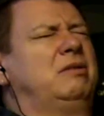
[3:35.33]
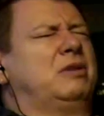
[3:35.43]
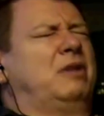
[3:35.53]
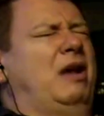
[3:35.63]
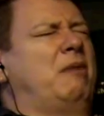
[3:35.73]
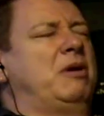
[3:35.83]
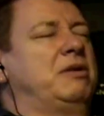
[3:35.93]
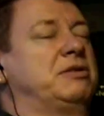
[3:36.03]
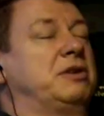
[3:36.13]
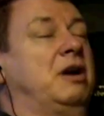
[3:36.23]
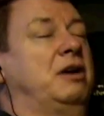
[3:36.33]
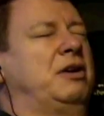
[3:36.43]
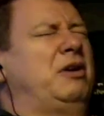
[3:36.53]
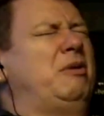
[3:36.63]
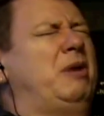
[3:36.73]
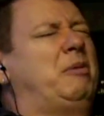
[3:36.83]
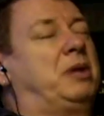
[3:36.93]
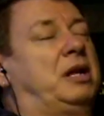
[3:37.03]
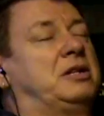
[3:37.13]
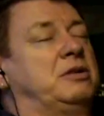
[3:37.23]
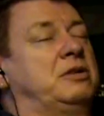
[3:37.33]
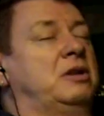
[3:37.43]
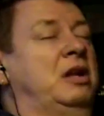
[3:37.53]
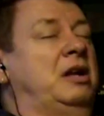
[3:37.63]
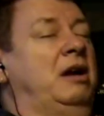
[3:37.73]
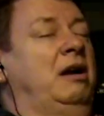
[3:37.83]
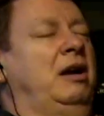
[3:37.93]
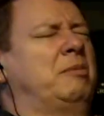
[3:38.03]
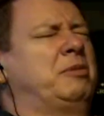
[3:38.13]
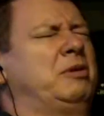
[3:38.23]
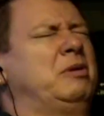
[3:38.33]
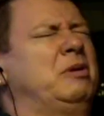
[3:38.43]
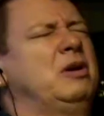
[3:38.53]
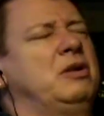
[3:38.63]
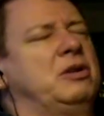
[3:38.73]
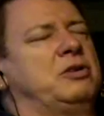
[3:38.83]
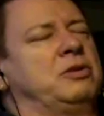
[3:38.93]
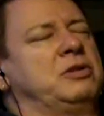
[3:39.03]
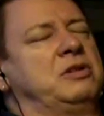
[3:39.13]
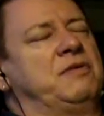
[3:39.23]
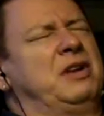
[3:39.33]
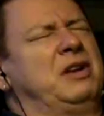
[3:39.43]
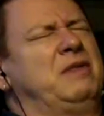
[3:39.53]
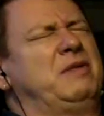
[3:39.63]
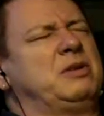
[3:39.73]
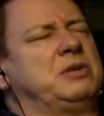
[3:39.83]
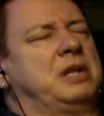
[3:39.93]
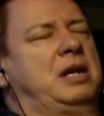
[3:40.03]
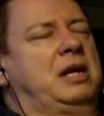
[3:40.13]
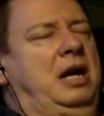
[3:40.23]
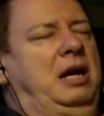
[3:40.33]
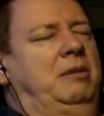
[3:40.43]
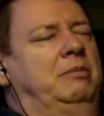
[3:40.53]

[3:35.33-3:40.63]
so that way there's a continuity, but that's entirely up to the choices of the individuals at the time.